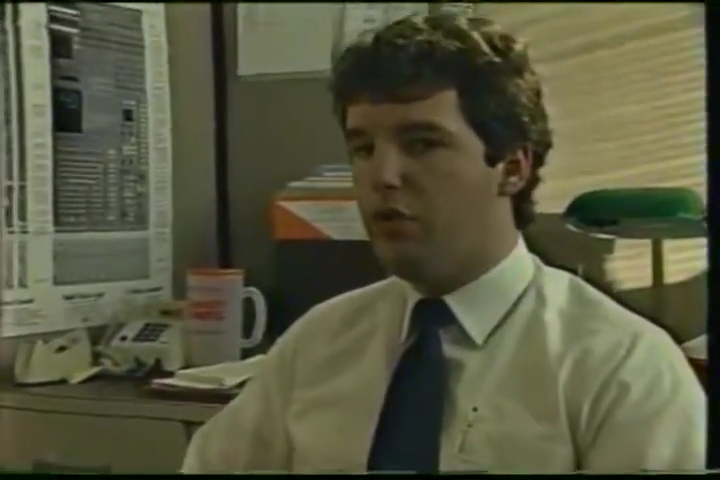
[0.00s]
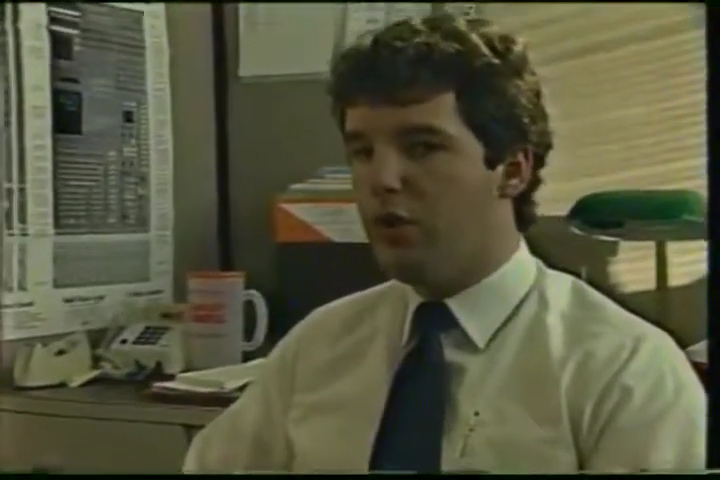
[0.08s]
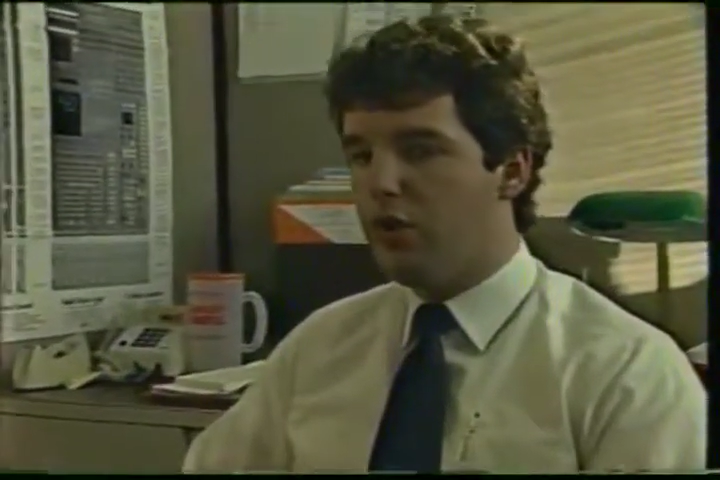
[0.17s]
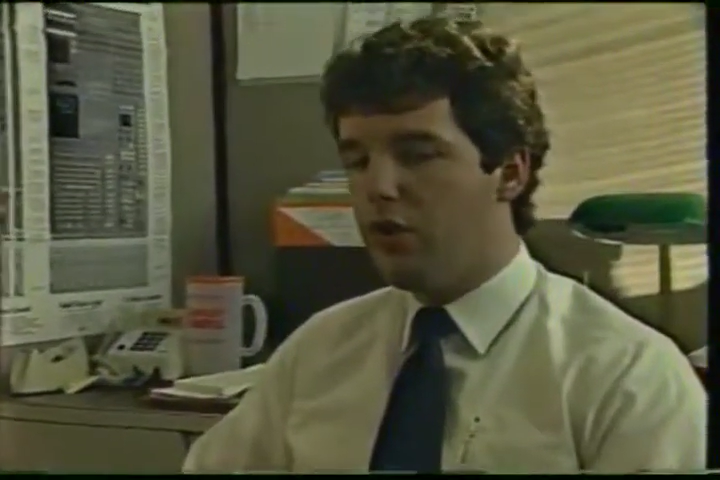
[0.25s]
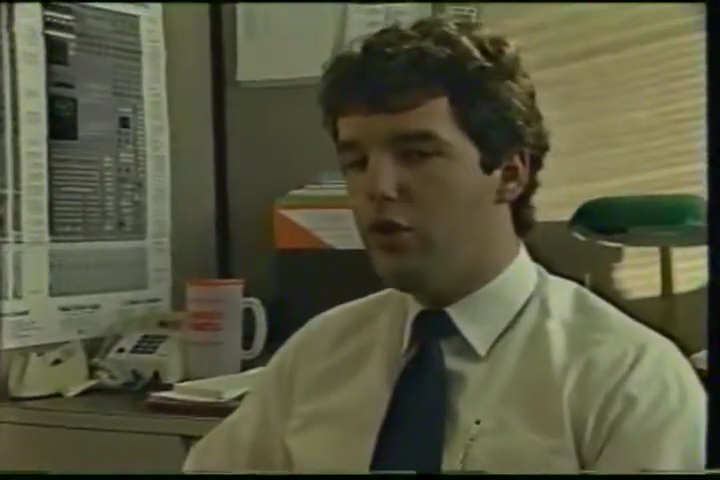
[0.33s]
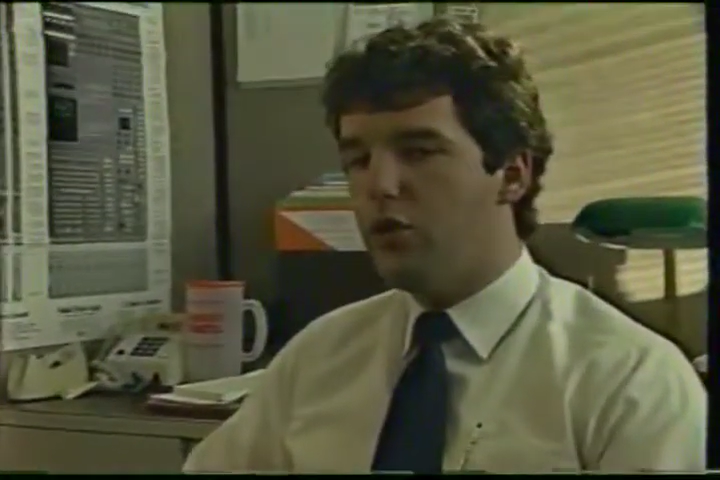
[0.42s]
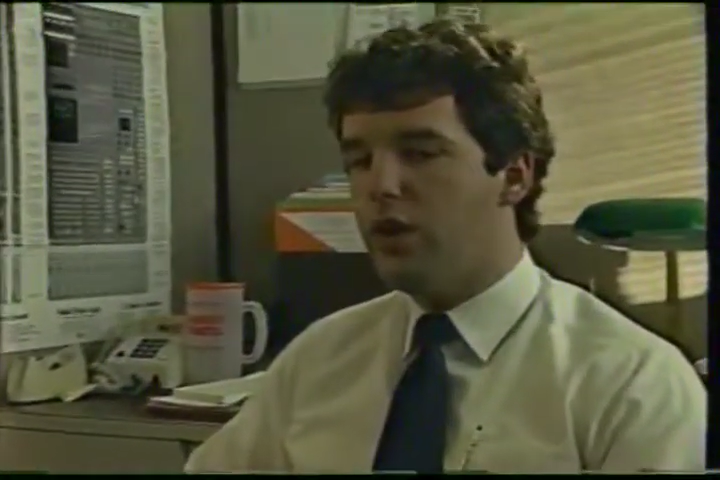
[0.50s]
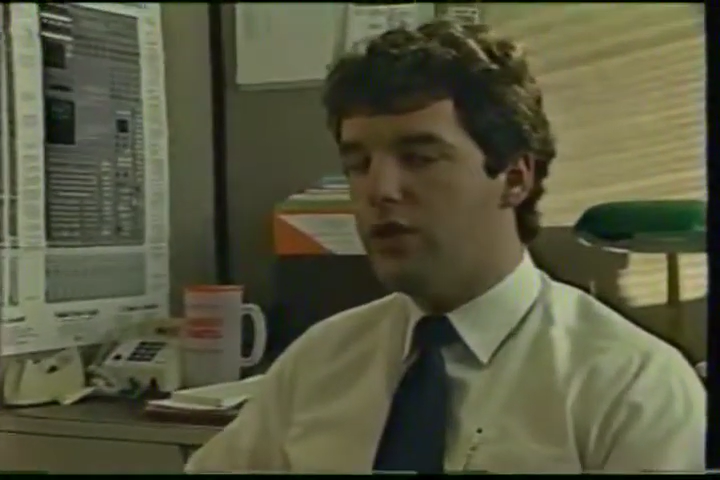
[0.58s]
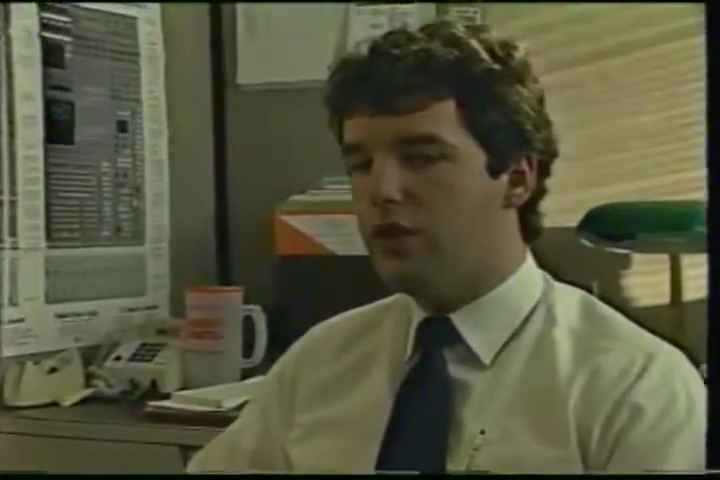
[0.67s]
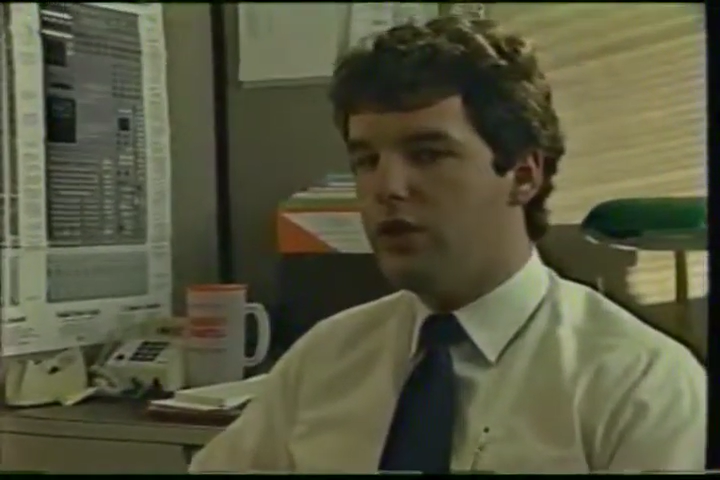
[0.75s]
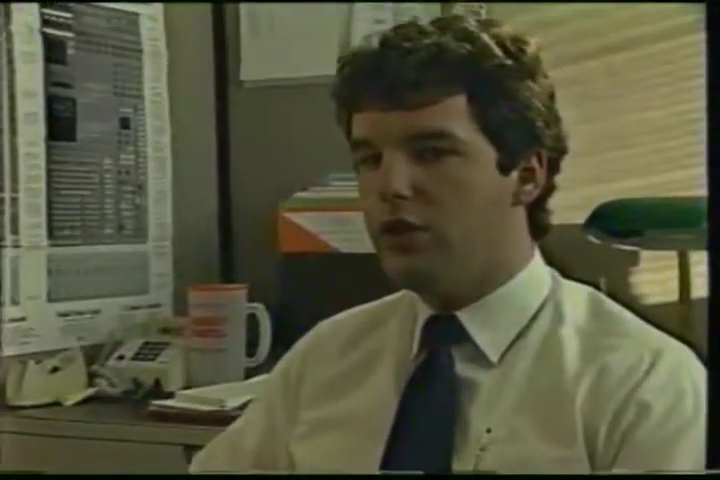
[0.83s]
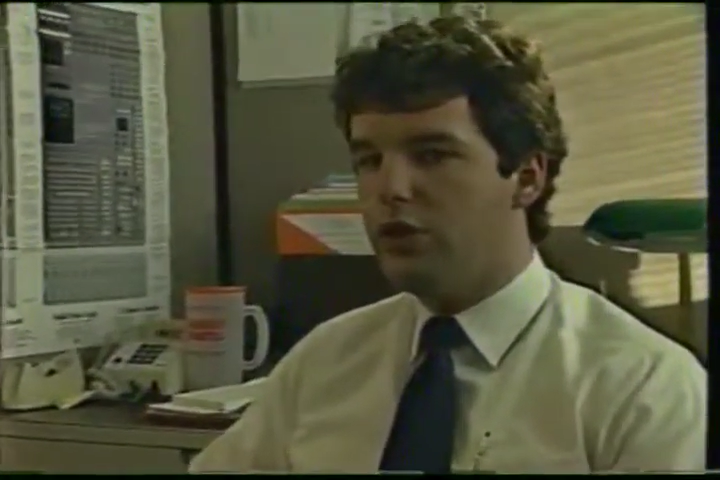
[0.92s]
you as the
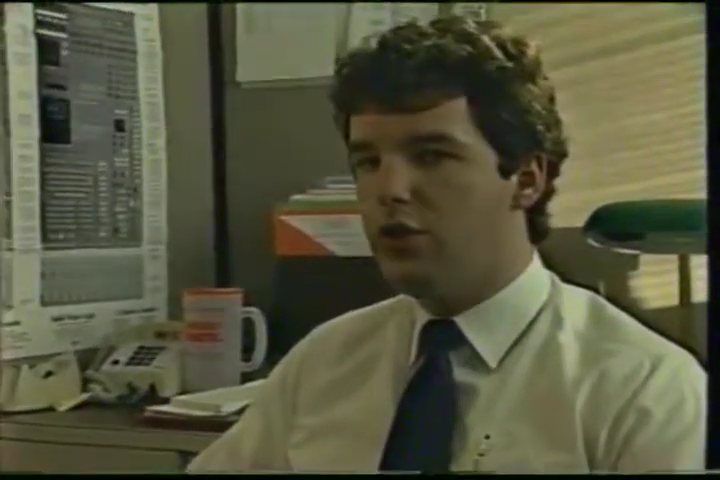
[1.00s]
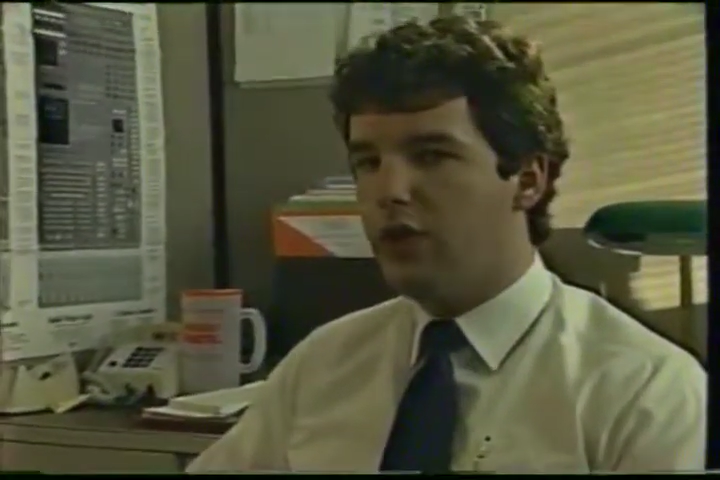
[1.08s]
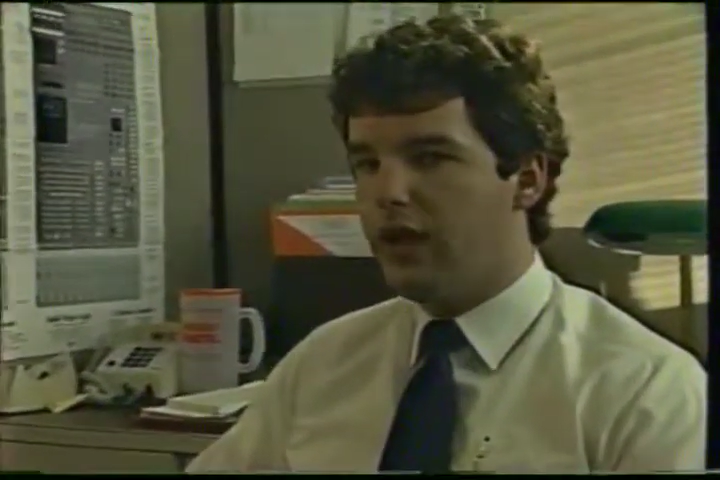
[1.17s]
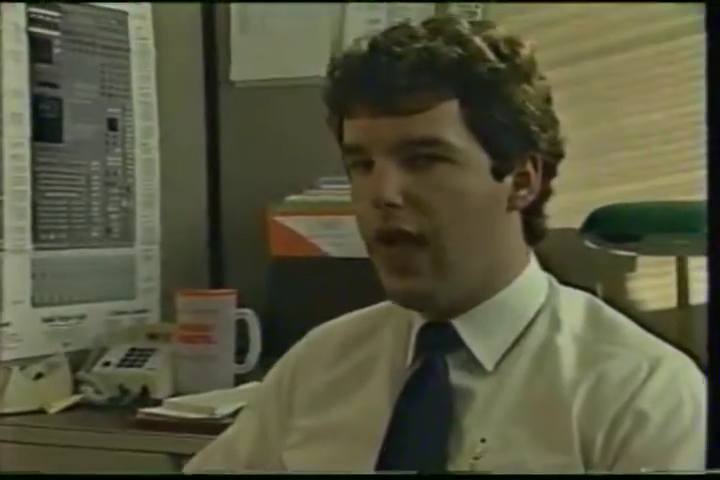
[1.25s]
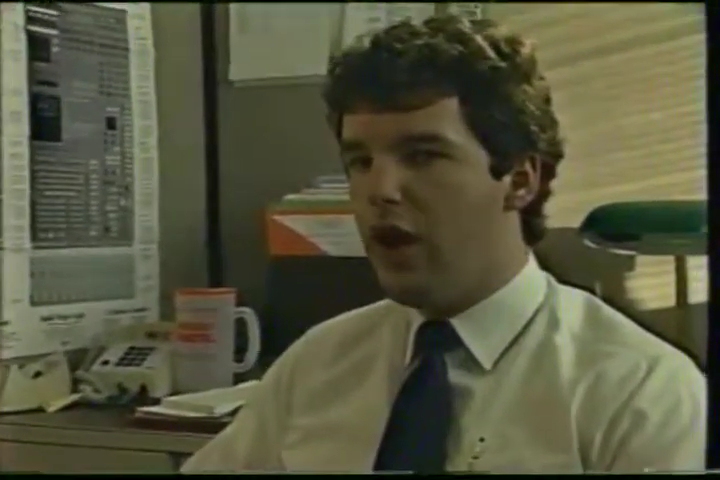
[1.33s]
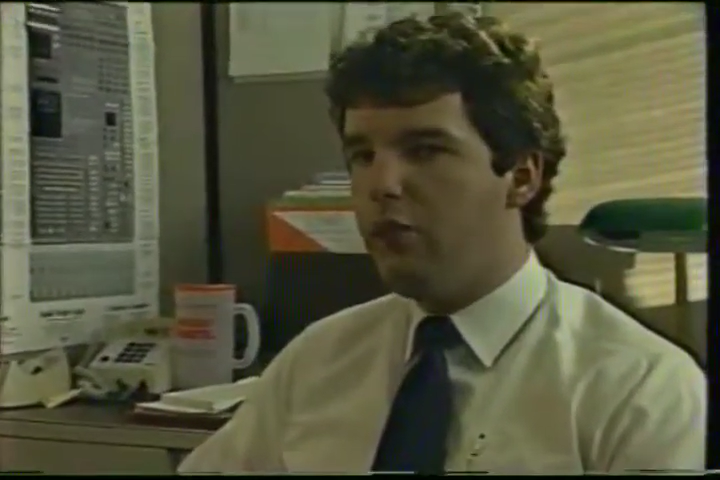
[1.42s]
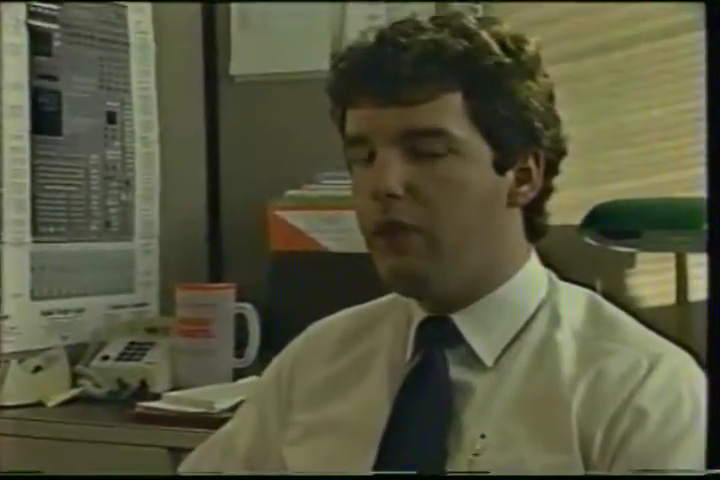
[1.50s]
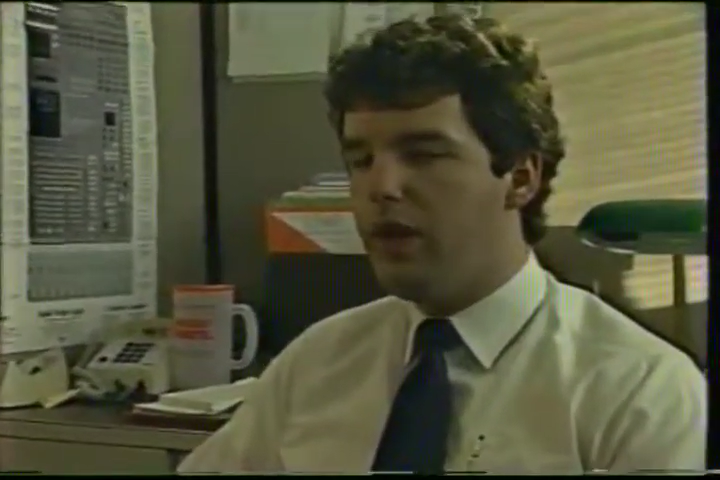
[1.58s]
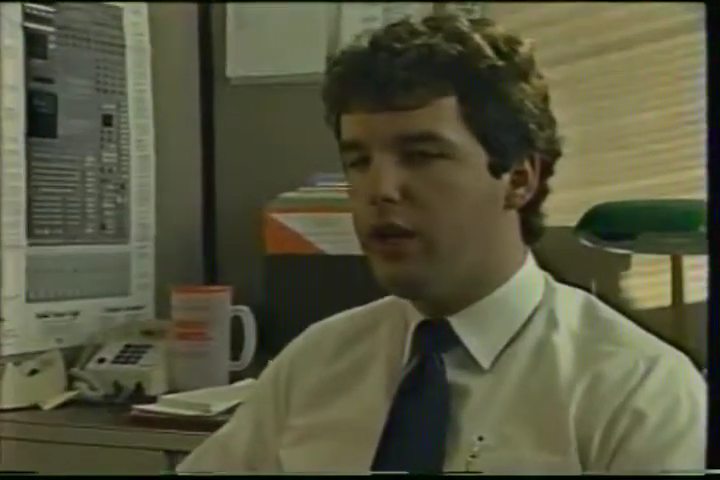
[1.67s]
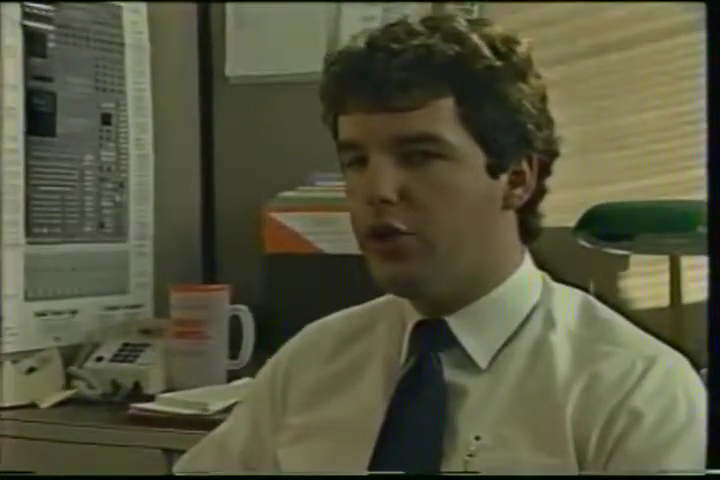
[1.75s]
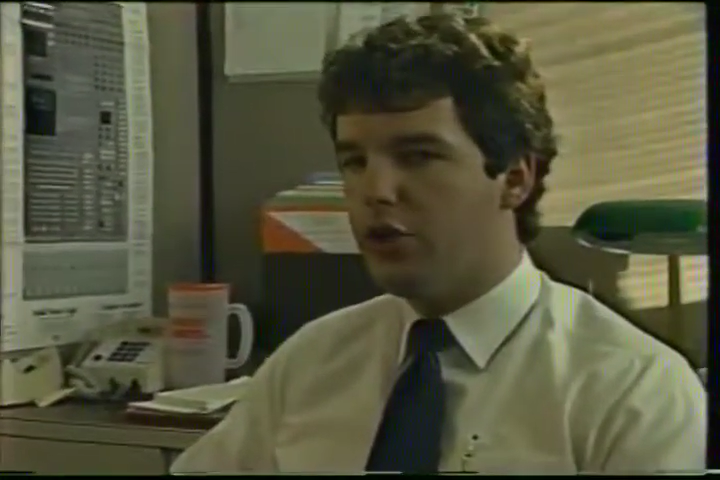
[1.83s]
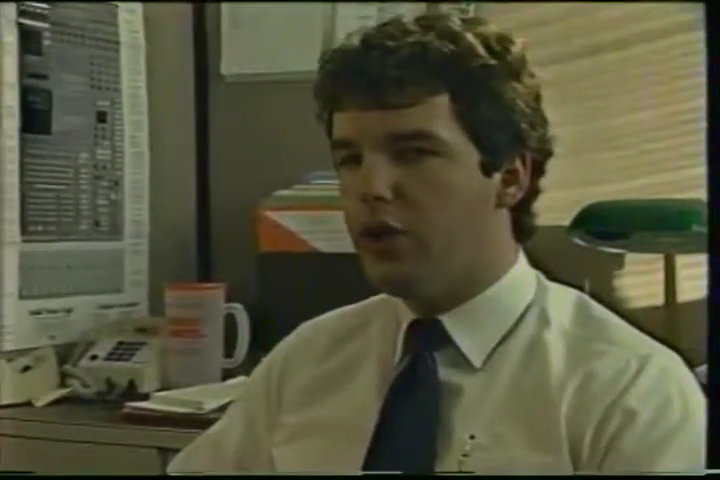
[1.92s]
digital account manager